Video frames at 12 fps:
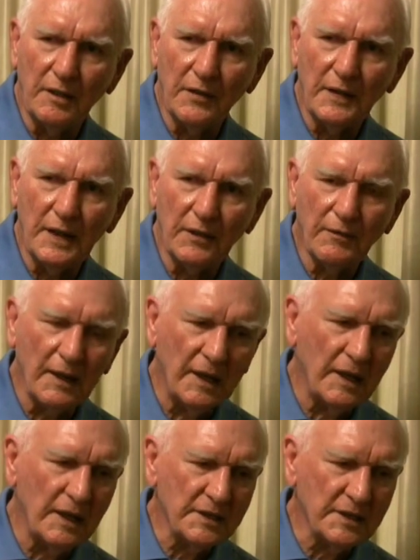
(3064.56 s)
off like
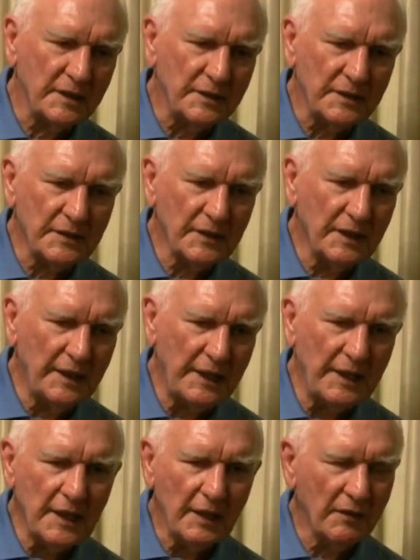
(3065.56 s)
flies, and, and
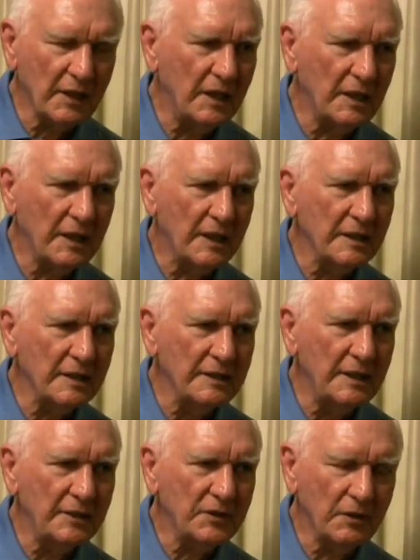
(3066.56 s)
he never got it,
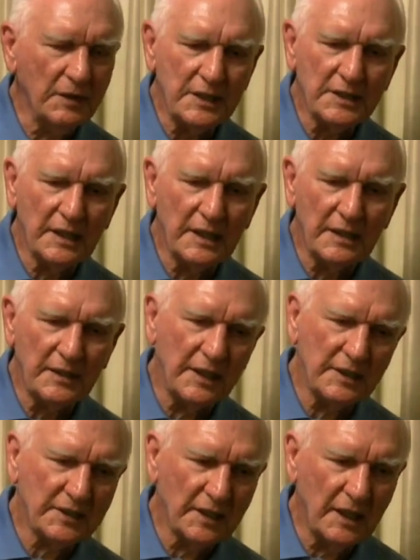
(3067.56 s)
and so he
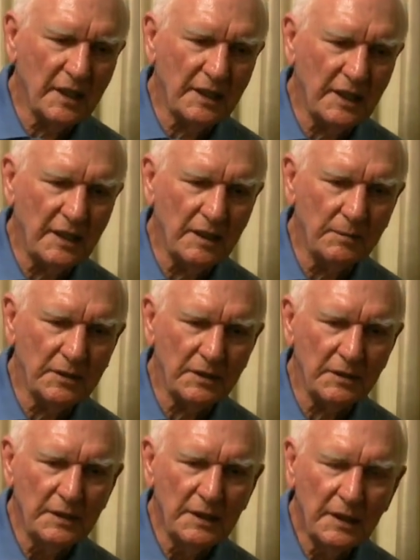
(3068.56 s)
they sent him
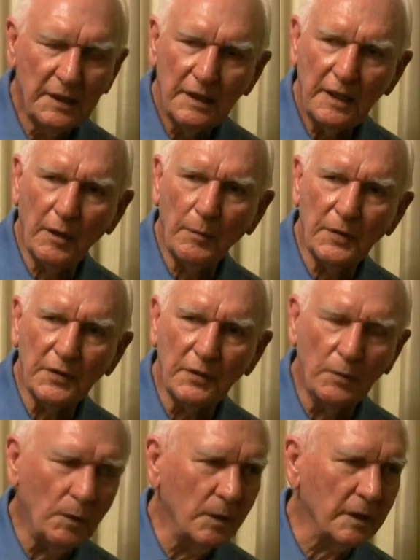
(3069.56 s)
to help with the
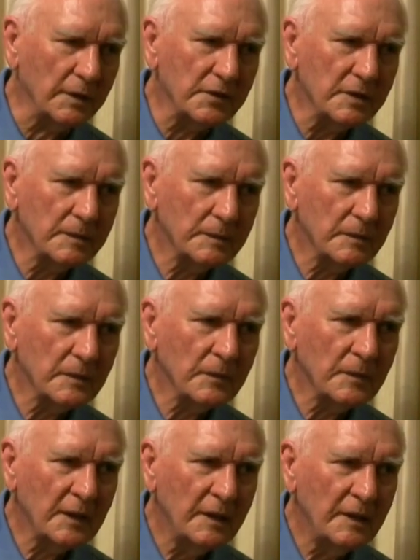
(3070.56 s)
wards,
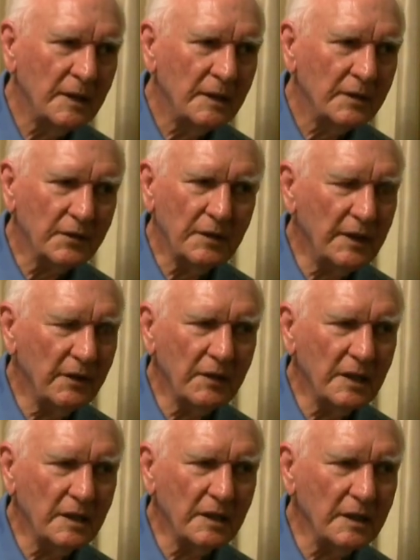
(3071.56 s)
so he never
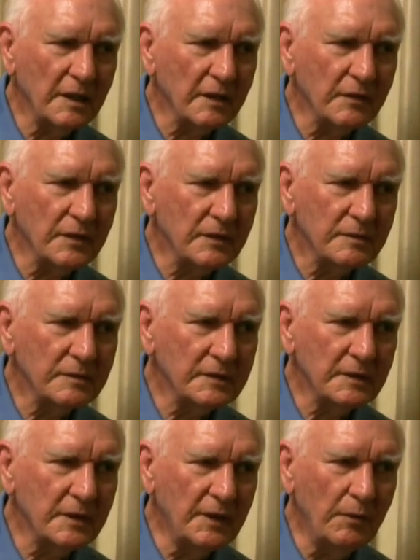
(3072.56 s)
got out of
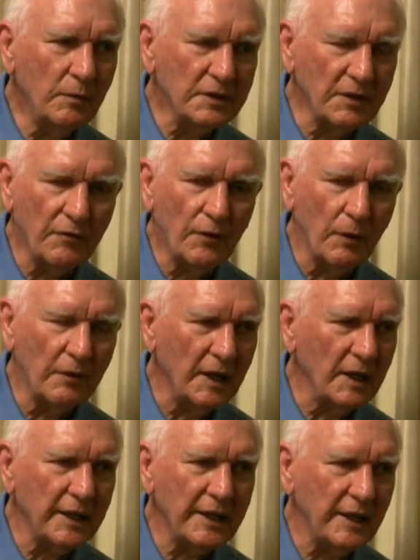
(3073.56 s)
he was at Fort
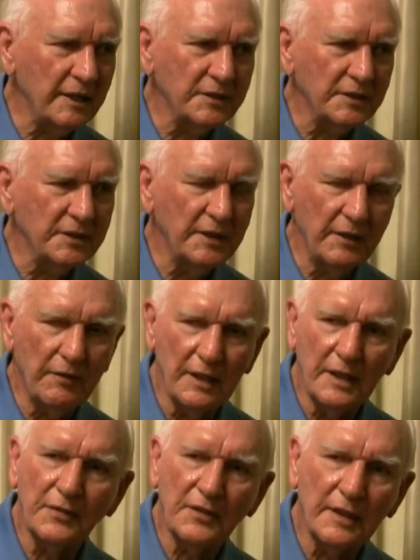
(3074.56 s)
Riley, Kansas, and never
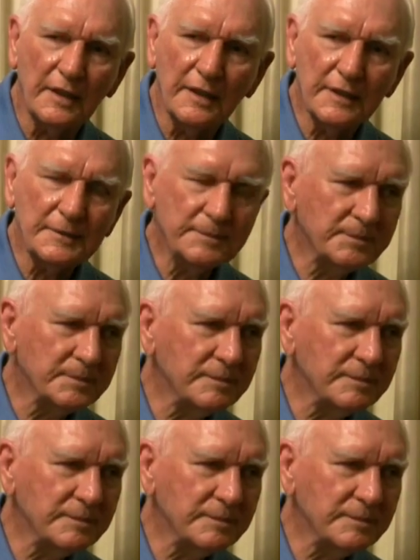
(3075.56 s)
left there. That's a hmm.